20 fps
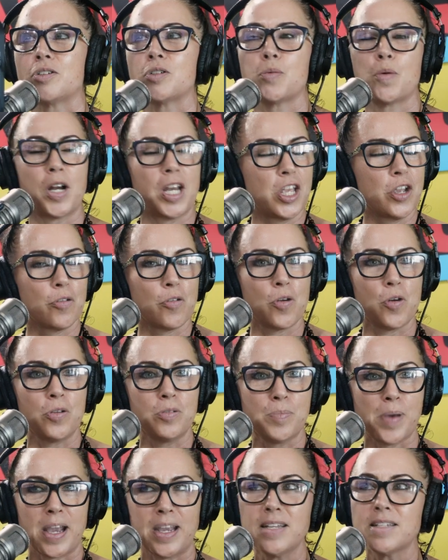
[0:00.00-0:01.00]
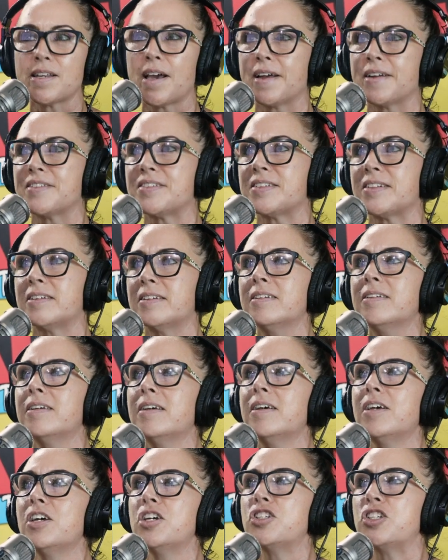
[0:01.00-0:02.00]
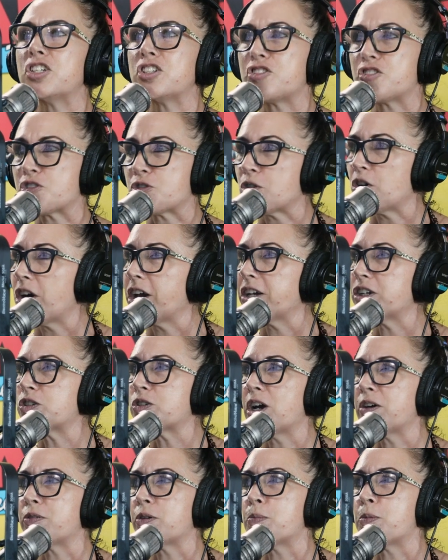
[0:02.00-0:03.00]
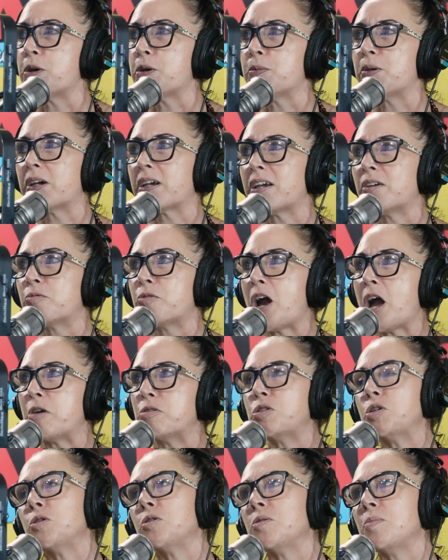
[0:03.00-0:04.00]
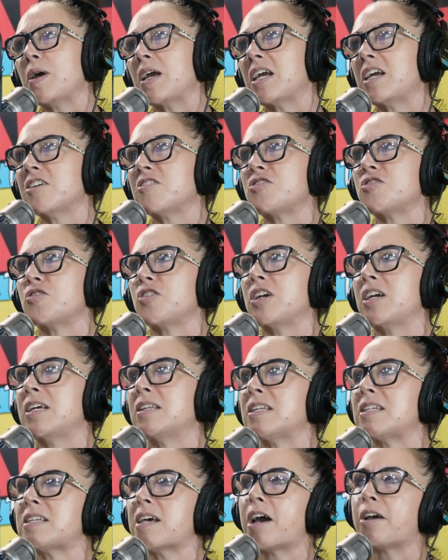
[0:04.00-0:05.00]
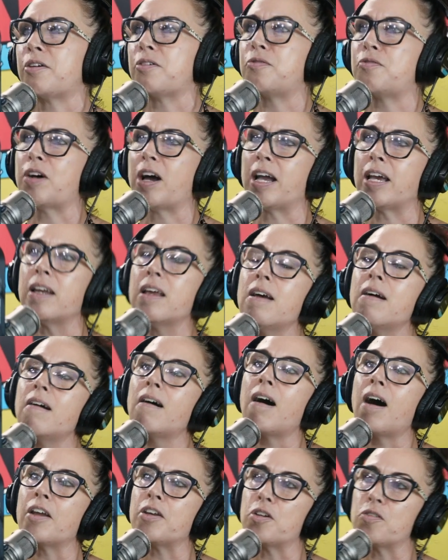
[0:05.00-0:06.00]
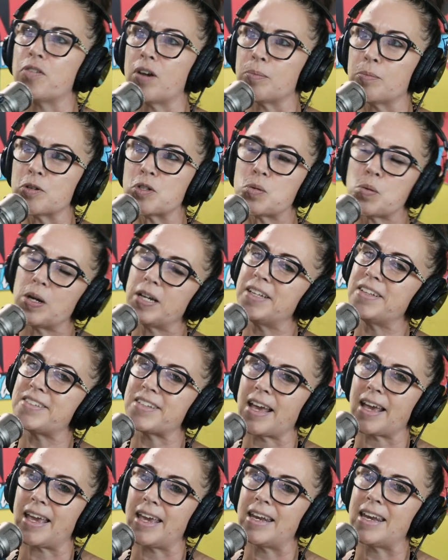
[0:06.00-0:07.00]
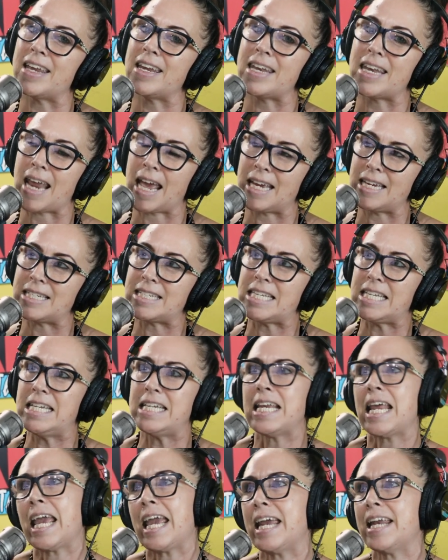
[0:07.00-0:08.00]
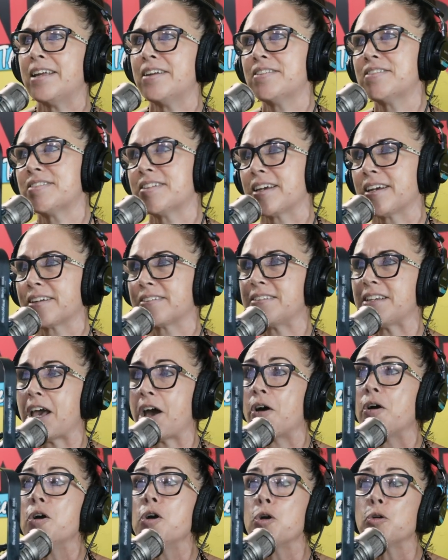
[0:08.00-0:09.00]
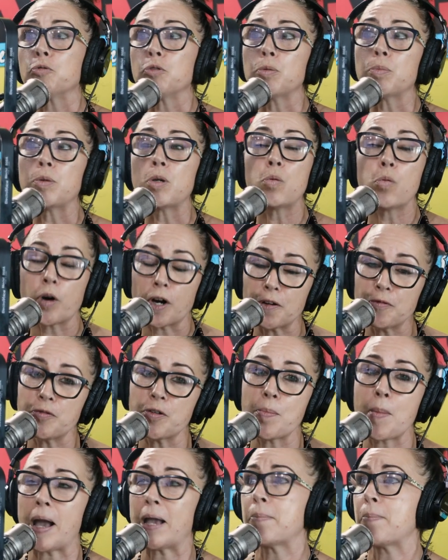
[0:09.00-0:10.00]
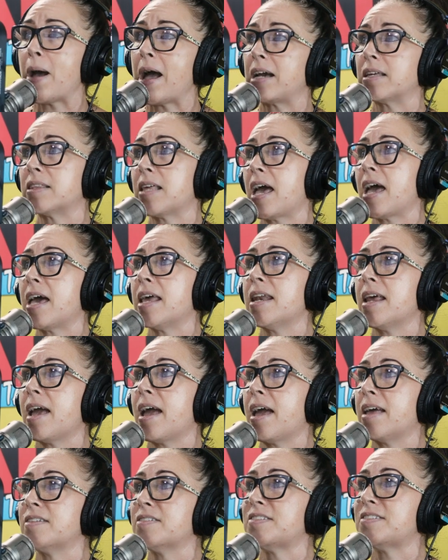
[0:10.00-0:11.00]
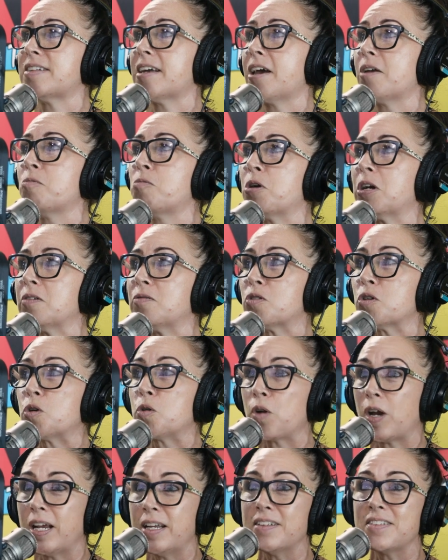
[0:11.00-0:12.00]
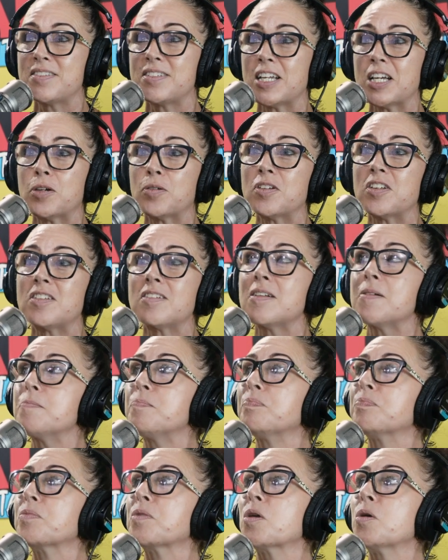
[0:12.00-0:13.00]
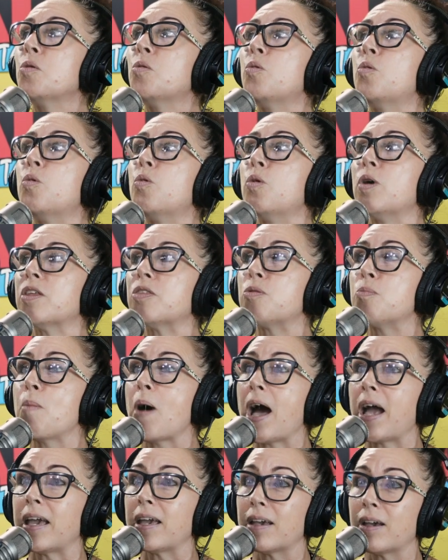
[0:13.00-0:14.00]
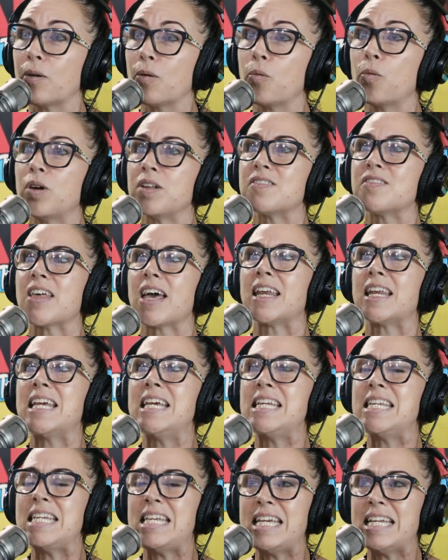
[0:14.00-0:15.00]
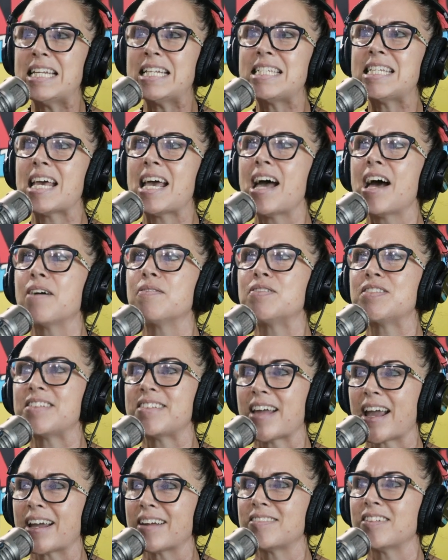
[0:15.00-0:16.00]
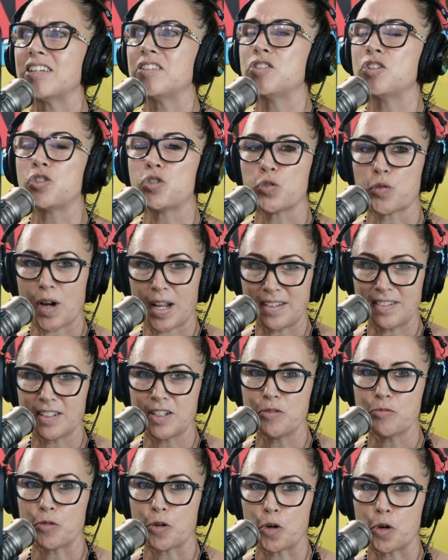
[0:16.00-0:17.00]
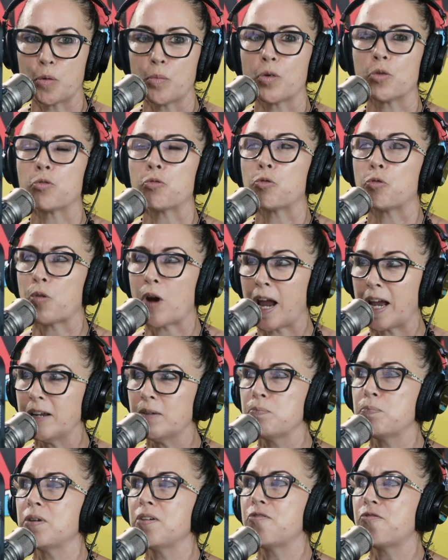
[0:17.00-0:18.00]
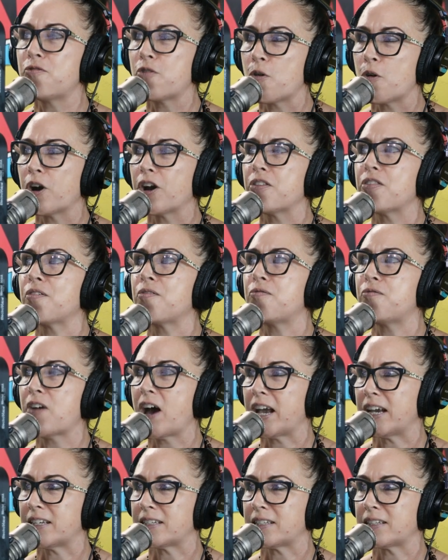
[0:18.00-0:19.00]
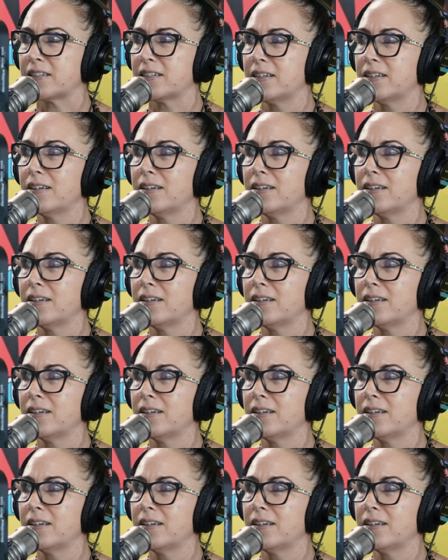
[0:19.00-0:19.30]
20-year-old Mike Tyson destroyed Trevor Berbick in round two to make history in the title fight on November 22nd in 1986. Now, Ruby worked for Mike back then and said one of the greatest secrets with Mike was that he needed to have sex in the dressing room right before the fight.